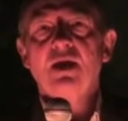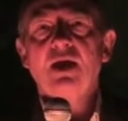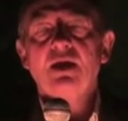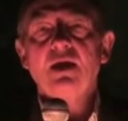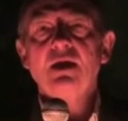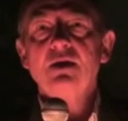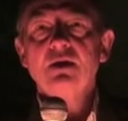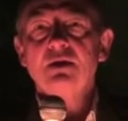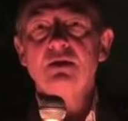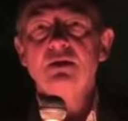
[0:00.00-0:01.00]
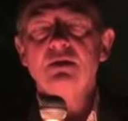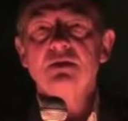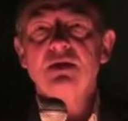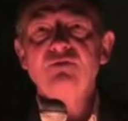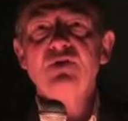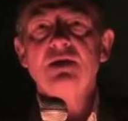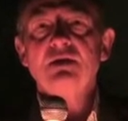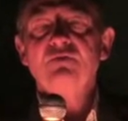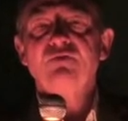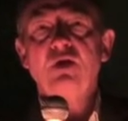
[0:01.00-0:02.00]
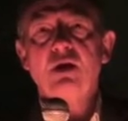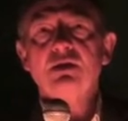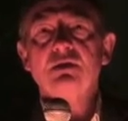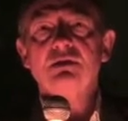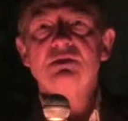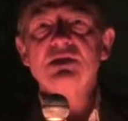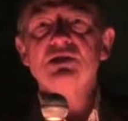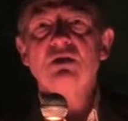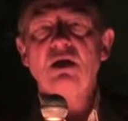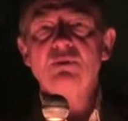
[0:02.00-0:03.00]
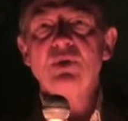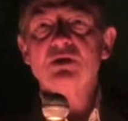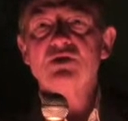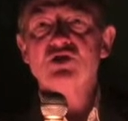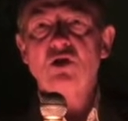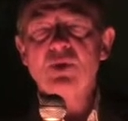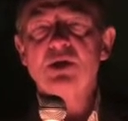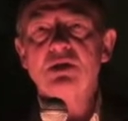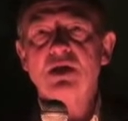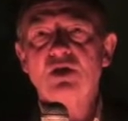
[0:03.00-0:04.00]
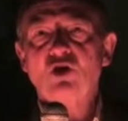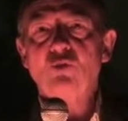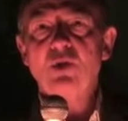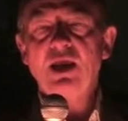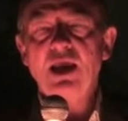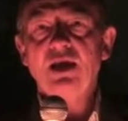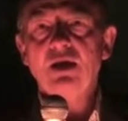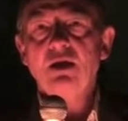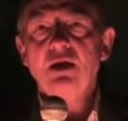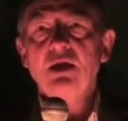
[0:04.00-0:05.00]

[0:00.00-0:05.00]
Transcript: And I definitely find that this climate summit in Copenhagen